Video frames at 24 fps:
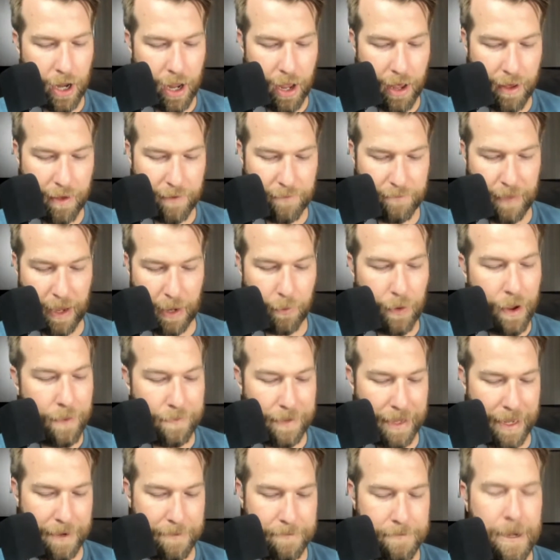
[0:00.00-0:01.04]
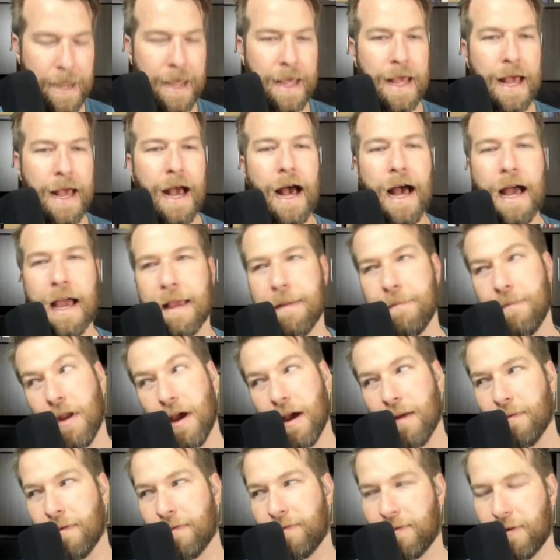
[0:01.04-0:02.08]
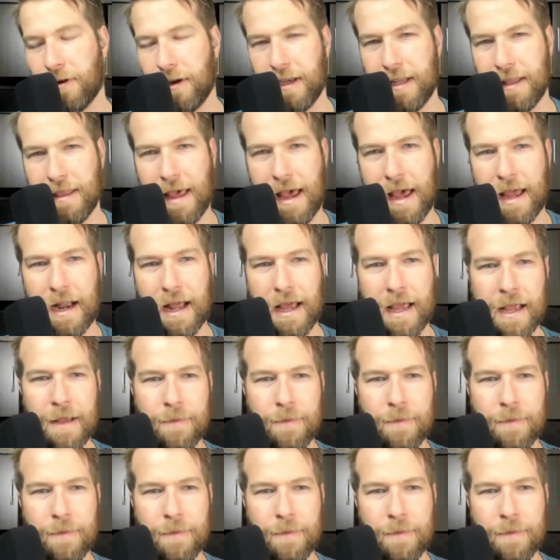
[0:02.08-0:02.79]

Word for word: of my weapon. I am not referring to that. I am